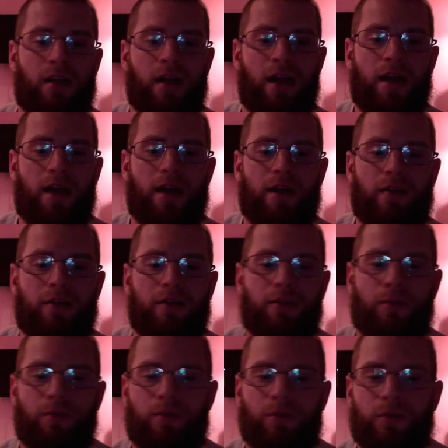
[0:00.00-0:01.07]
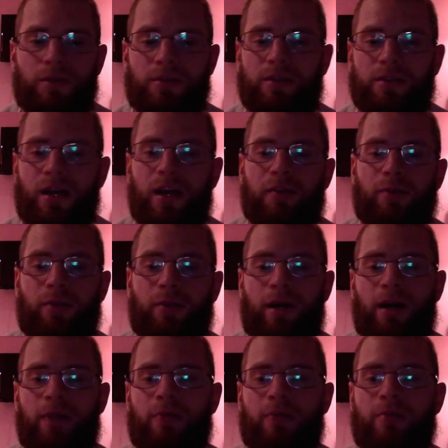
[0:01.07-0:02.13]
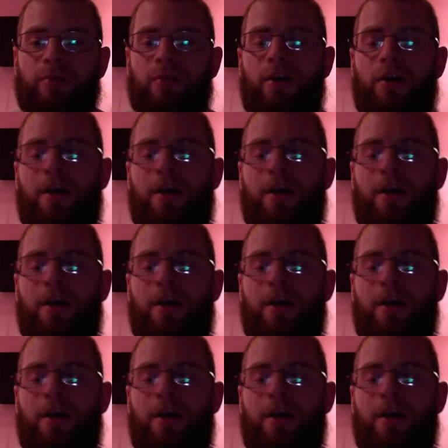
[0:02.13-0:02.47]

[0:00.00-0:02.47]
and was not reliable